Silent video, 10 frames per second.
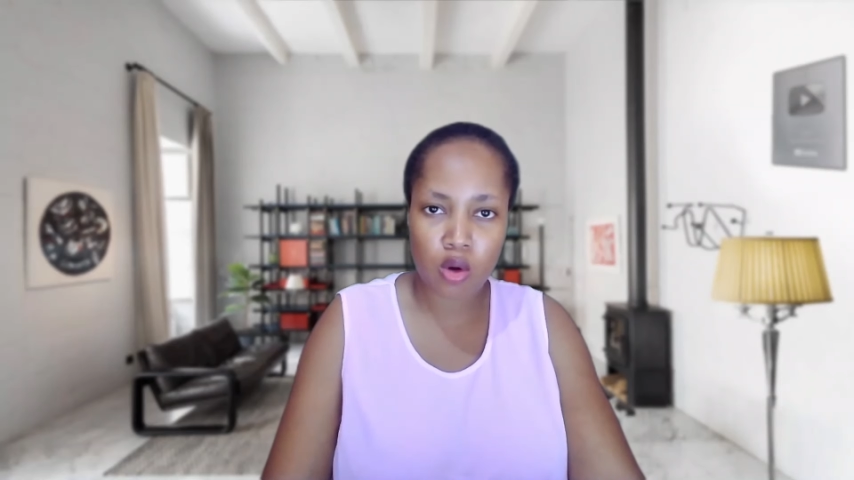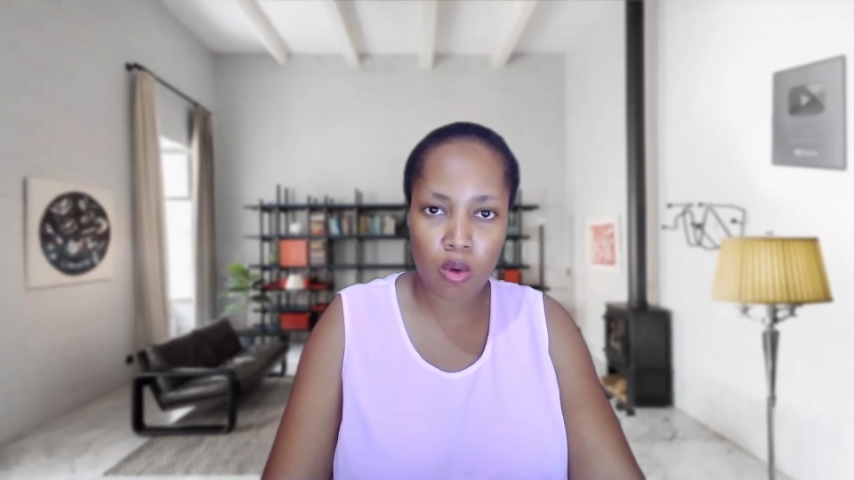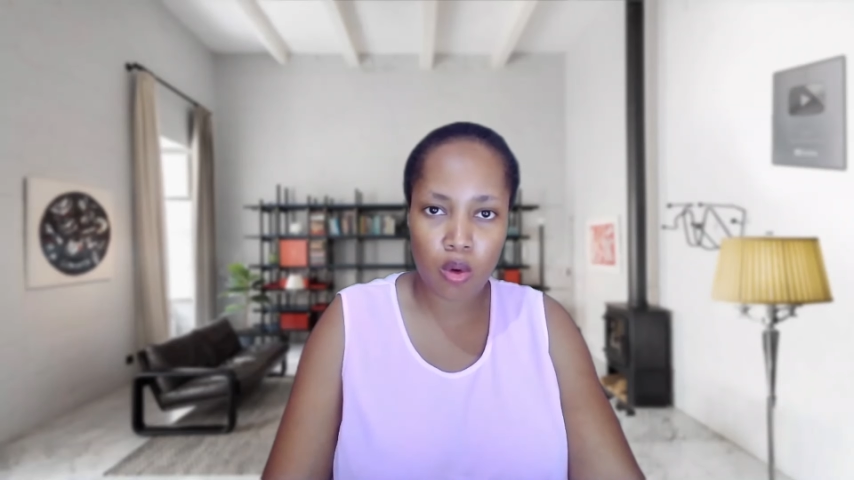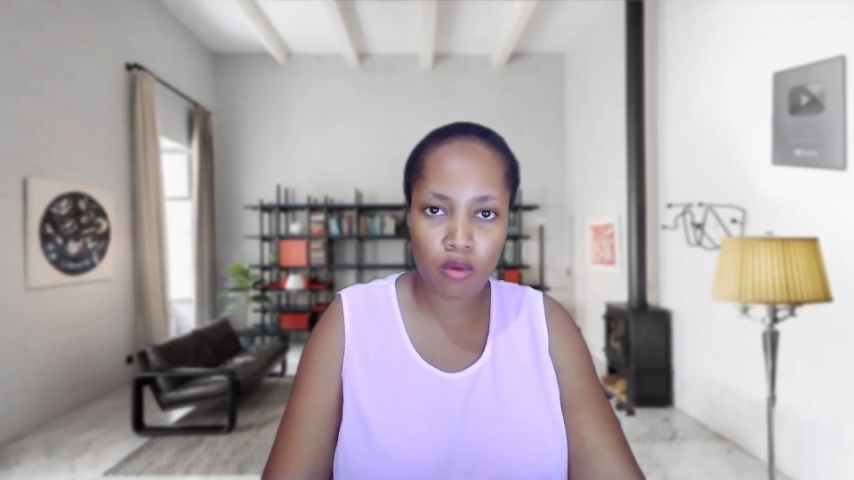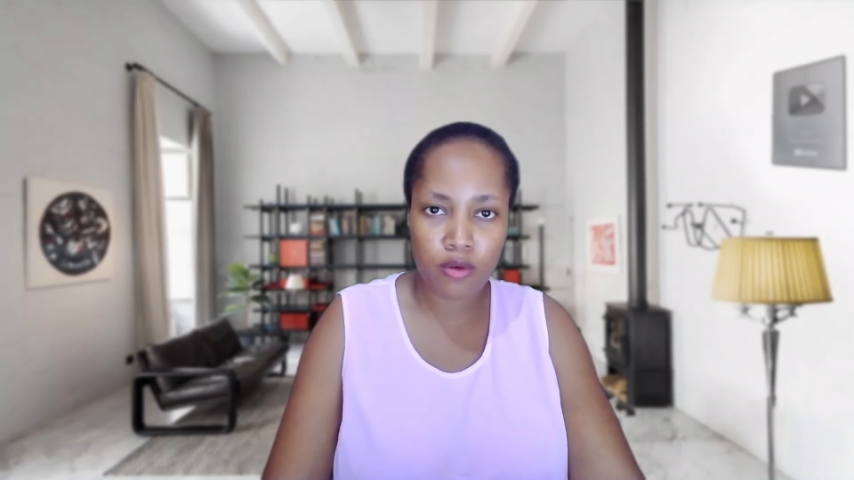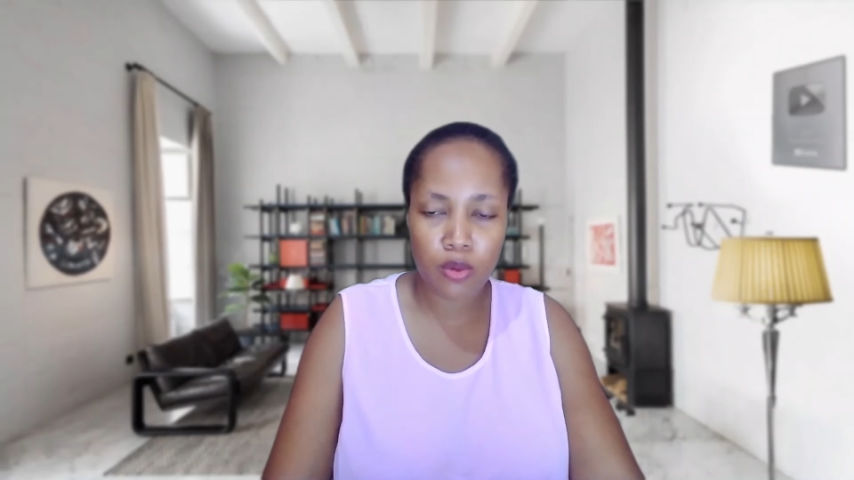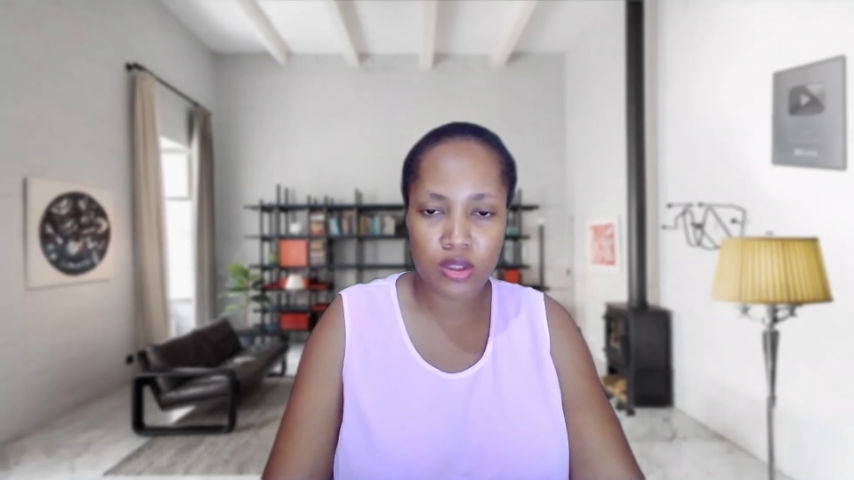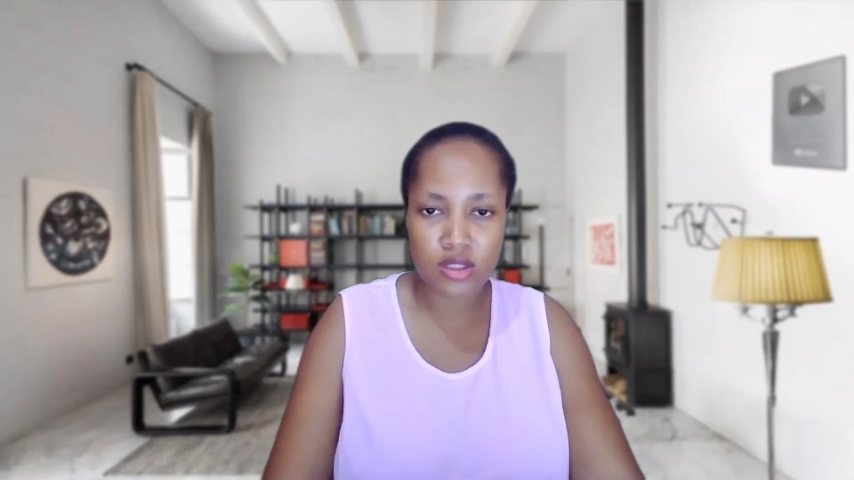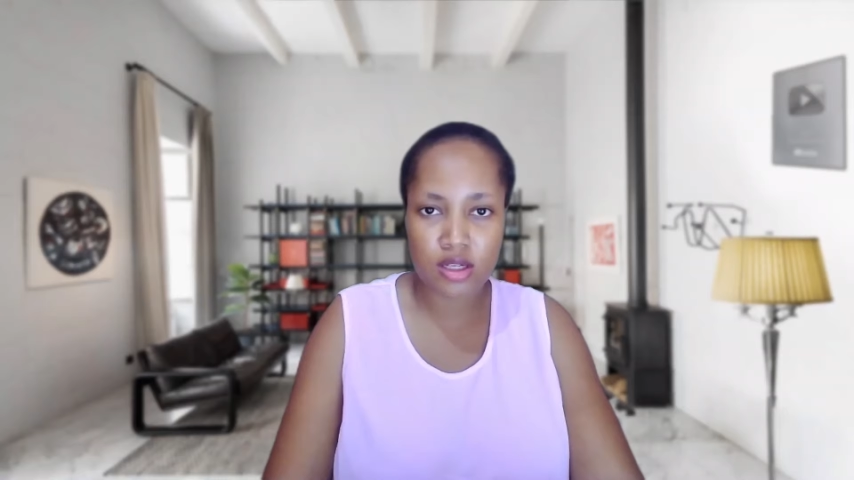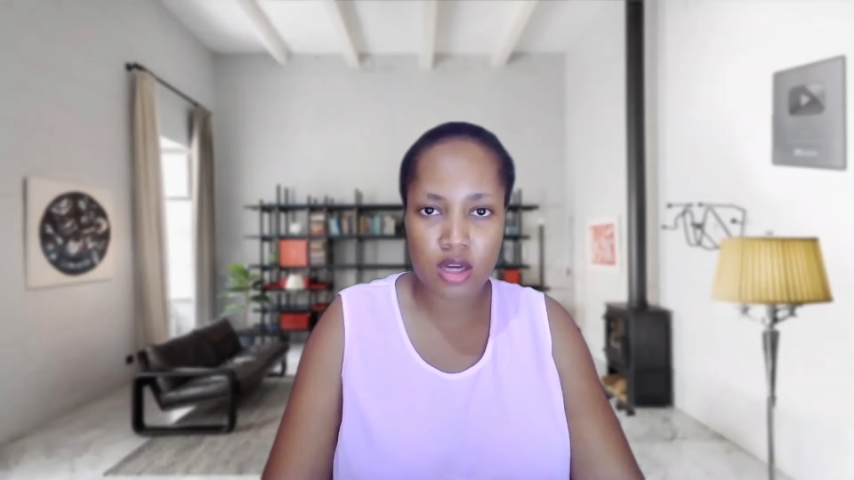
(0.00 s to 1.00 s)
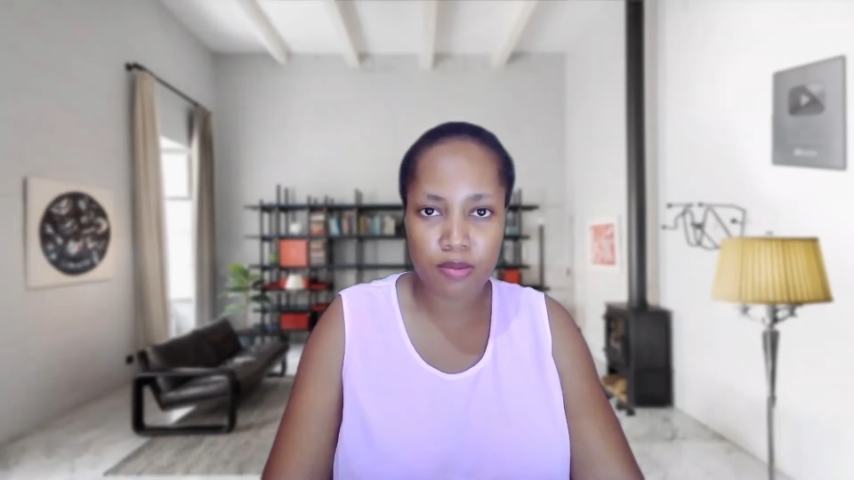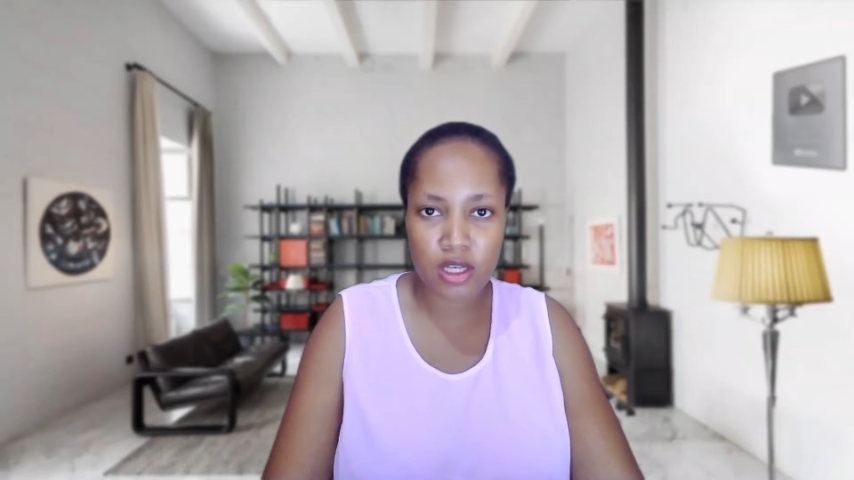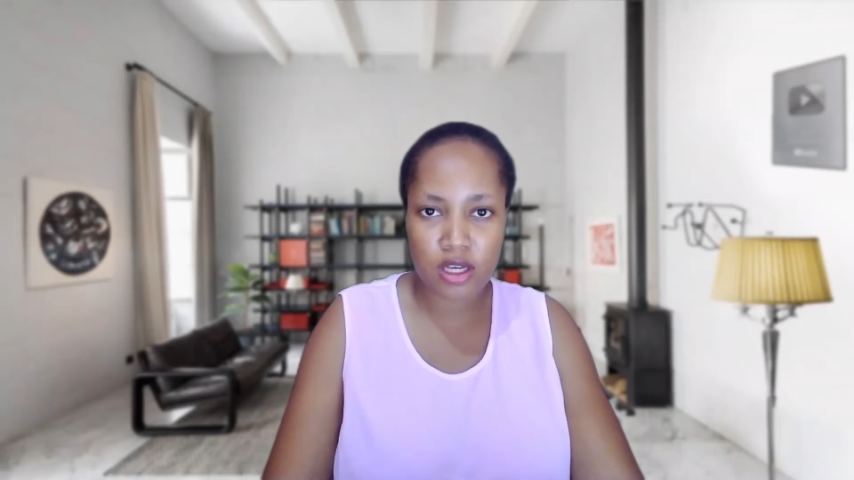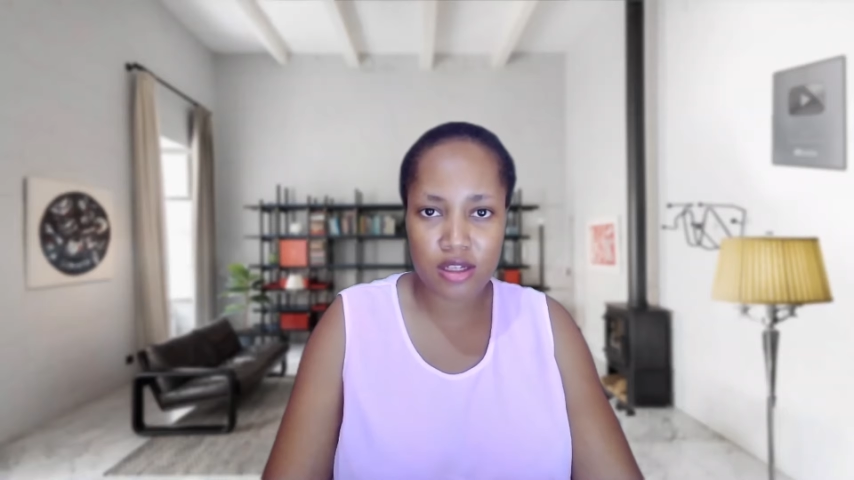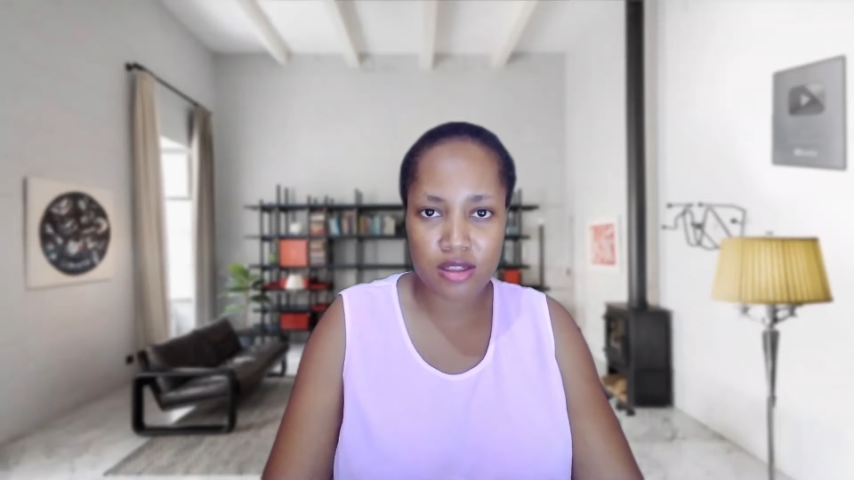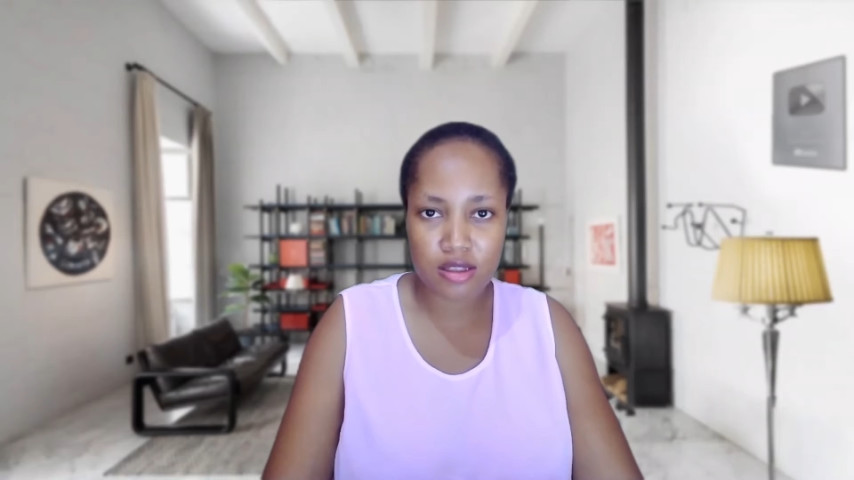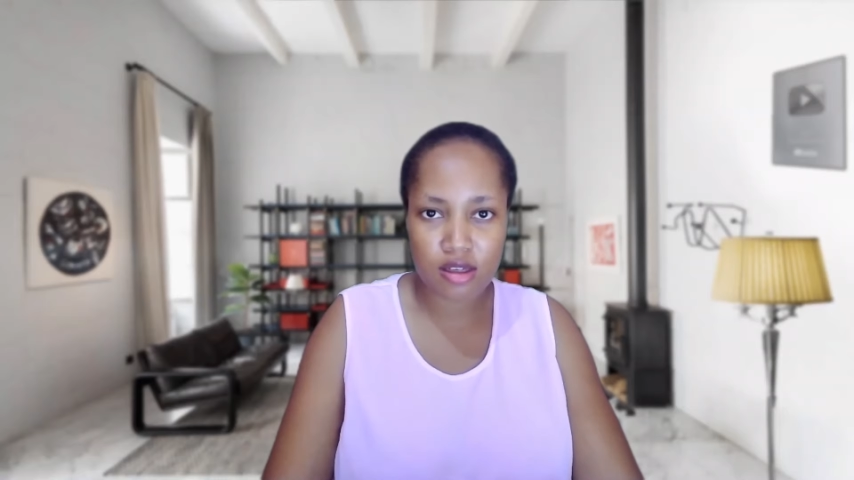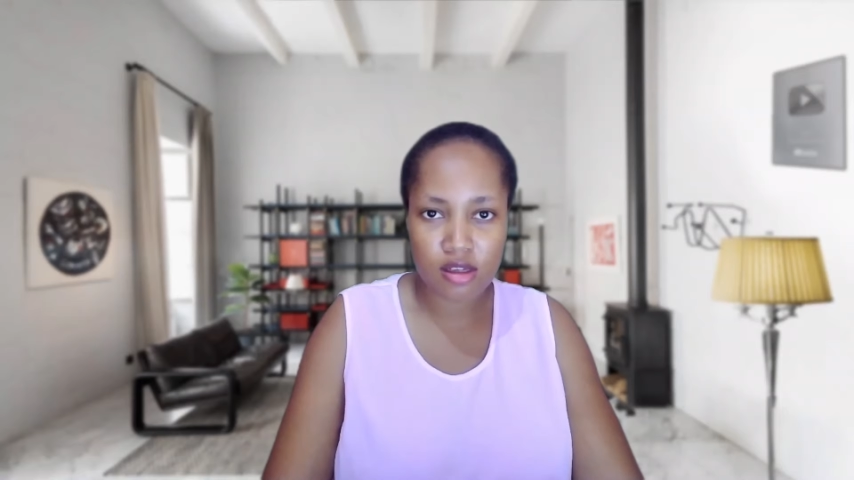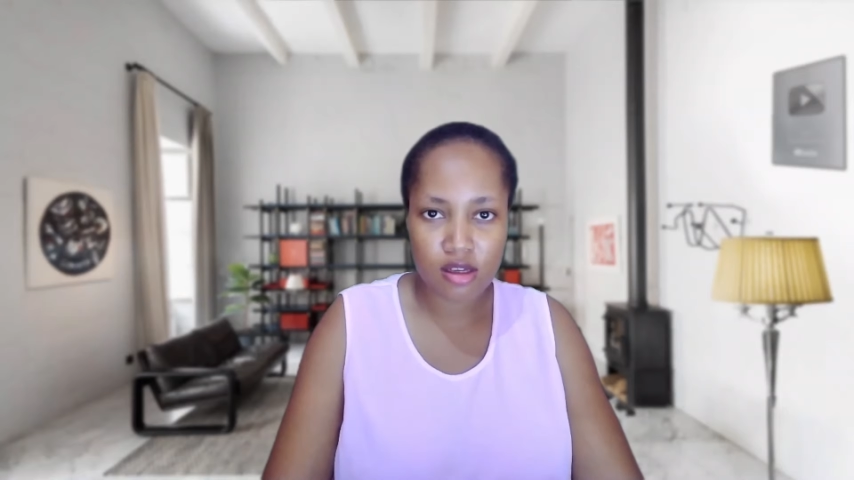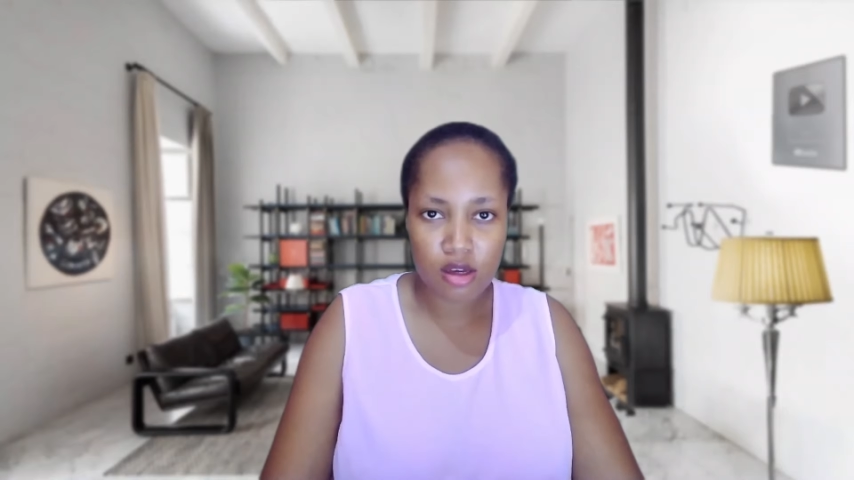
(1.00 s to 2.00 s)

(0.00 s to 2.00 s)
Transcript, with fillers: all of our recent updates.